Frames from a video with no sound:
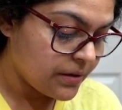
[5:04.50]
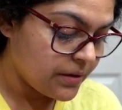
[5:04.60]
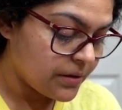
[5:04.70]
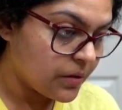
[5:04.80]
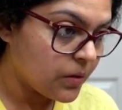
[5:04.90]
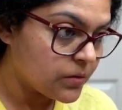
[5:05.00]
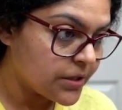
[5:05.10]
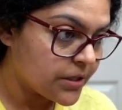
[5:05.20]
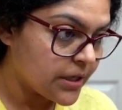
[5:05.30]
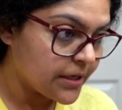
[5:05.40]
hold
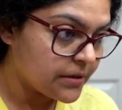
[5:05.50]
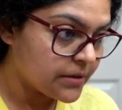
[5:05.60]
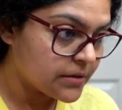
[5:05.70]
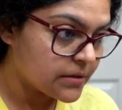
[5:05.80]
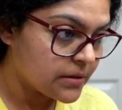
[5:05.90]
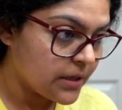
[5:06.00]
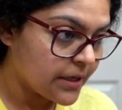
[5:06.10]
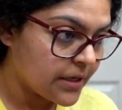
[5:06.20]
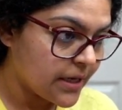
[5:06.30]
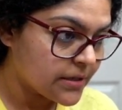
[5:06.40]
it like this,
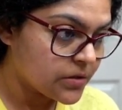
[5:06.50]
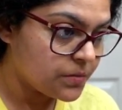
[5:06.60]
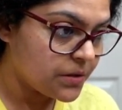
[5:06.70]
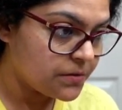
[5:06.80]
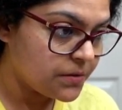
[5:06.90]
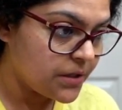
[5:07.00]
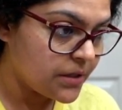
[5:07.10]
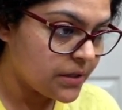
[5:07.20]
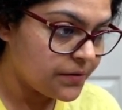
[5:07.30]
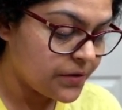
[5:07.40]
like it has to be
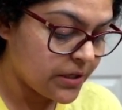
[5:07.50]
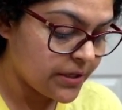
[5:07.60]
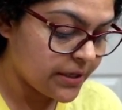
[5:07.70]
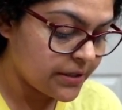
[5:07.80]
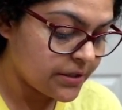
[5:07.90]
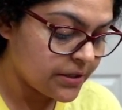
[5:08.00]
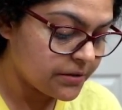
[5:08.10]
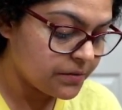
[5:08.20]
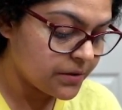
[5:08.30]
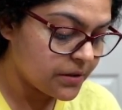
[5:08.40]
really, really
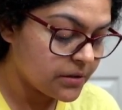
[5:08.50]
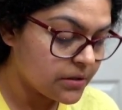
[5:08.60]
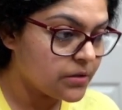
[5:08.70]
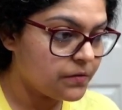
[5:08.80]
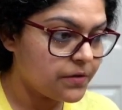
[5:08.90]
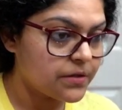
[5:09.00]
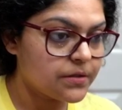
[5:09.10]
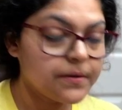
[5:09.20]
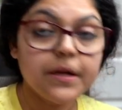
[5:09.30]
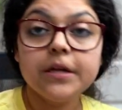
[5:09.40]
90-degree with the
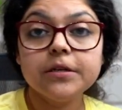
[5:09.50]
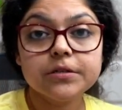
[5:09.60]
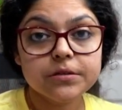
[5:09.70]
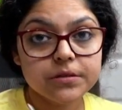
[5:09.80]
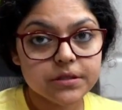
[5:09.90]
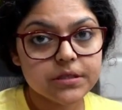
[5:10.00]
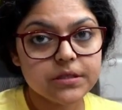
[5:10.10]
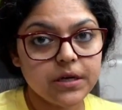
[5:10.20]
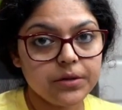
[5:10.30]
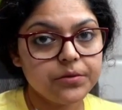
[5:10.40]
surface. So this is
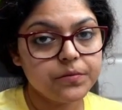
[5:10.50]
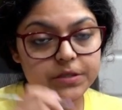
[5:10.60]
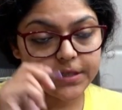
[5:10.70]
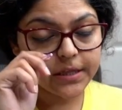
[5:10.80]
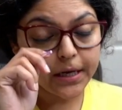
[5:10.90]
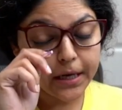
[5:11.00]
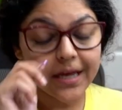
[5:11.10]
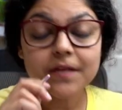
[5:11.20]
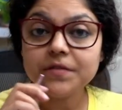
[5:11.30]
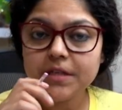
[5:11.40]
another mistake that I
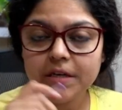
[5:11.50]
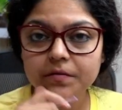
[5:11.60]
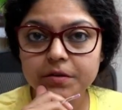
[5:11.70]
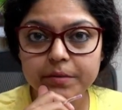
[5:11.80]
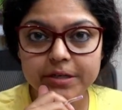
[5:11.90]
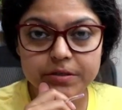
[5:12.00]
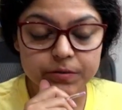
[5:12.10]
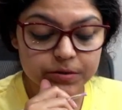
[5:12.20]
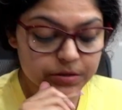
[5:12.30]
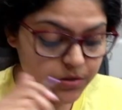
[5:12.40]
have seen with my
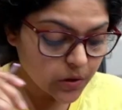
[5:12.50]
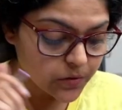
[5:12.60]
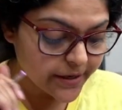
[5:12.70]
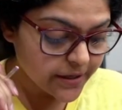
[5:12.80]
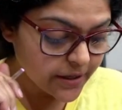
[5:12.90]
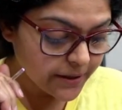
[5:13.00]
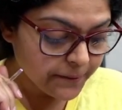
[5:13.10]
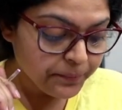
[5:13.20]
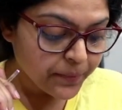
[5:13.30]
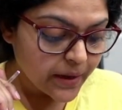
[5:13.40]
students already.
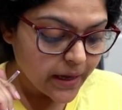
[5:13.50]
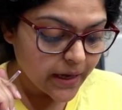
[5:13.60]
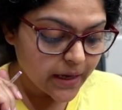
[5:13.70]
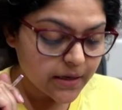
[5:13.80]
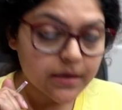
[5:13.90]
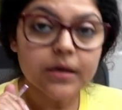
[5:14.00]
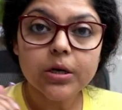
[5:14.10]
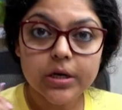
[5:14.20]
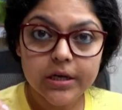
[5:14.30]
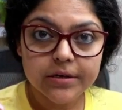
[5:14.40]
And
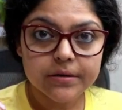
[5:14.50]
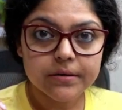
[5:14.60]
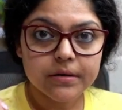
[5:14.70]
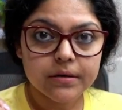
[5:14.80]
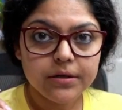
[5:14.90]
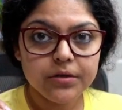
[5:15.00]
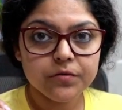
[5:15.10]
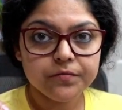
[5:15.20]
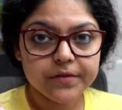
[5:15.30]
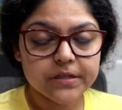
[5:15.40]
earlier
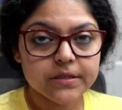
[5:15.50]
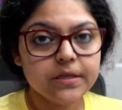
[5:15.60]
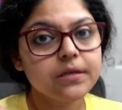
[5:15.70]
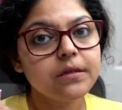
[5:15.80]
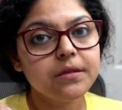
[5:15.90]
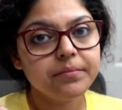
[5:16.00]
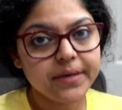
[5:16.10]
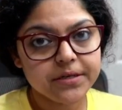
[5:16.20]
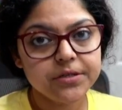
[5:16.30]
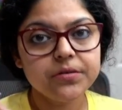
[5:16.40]
you fix it, the
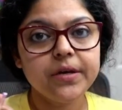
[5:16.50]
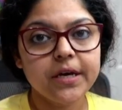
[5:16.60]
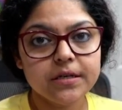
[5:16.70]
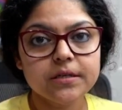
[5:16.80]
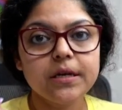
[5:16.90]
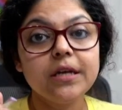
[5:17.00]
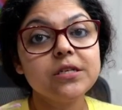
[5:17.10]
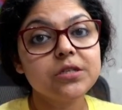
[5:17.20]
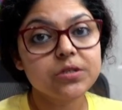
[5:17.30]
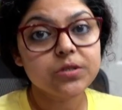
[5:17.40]
better you get
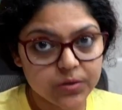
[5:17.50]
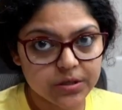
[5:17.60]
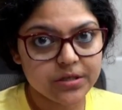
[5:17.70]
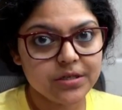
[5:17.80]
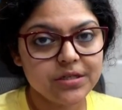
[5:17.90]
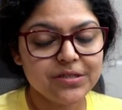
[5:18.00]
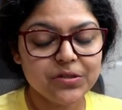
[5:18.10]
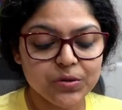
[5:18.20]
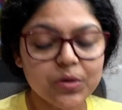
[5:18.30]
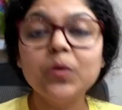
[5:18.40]
sooner
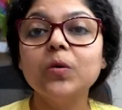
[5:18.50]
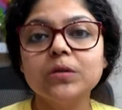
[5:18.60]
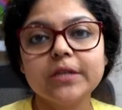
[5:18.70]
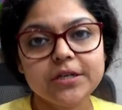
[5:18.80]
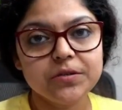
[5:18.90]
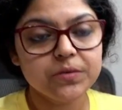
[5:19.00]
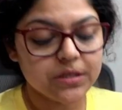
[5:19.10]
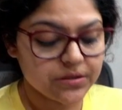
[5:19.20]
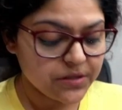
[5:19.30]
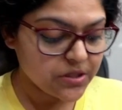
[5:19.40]
to the goal that you
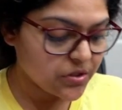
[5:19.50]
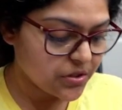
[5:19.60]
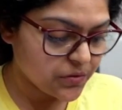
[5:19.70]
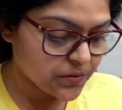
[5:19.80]
want to reach to.